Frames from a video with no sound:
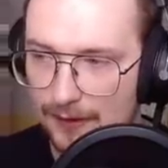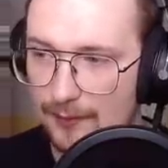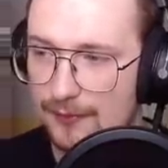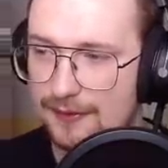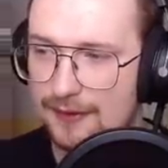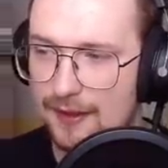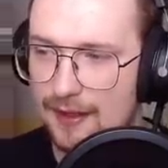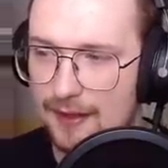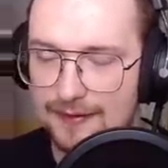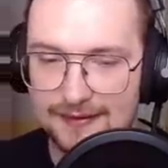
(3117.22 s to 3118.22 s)
it was
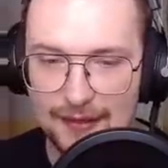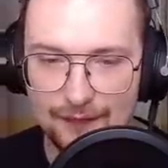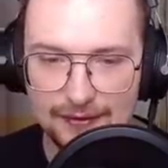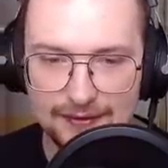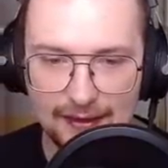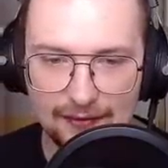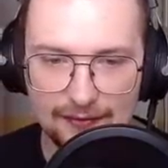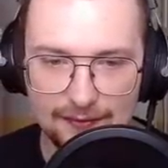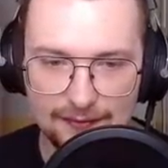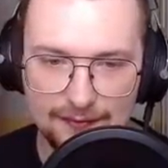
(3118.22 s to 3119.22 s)
uh, seven
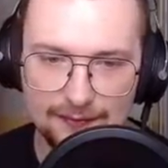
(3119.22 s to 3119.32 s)
seconds.